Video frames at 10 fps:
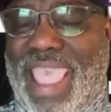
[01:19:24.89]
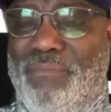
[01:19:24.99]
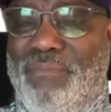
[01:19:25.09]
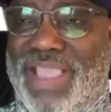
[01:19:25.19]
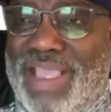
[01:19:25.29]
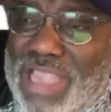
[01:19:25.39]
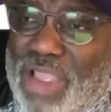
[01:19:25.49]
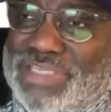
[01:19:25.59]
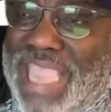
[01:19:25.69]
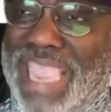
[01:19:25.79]
And because
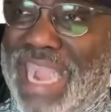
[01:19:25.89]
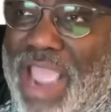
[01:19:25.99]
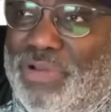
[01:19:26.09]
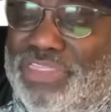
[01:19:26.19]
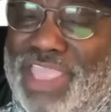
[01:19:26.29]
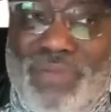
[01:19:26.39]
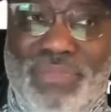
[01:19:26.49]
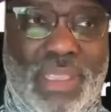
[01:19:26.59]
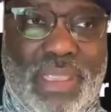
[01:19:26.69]
I was hanging out with them,